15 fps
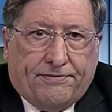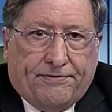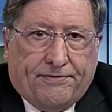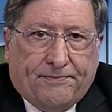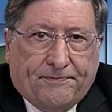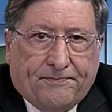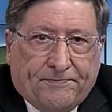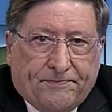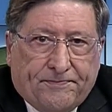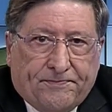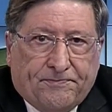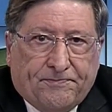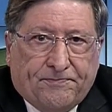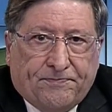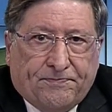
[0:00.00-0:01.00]
Yeah, and we're still a
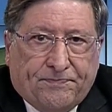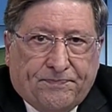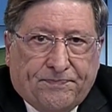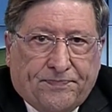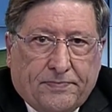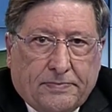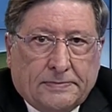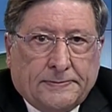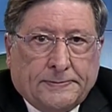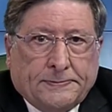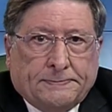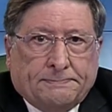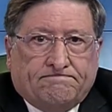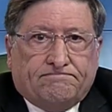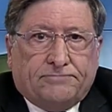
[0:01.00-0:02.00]
fair way
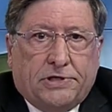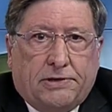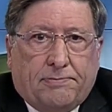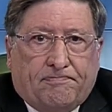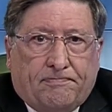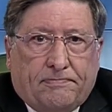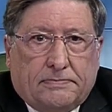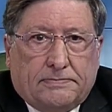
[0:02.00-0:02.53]
off. I mean, Bruce,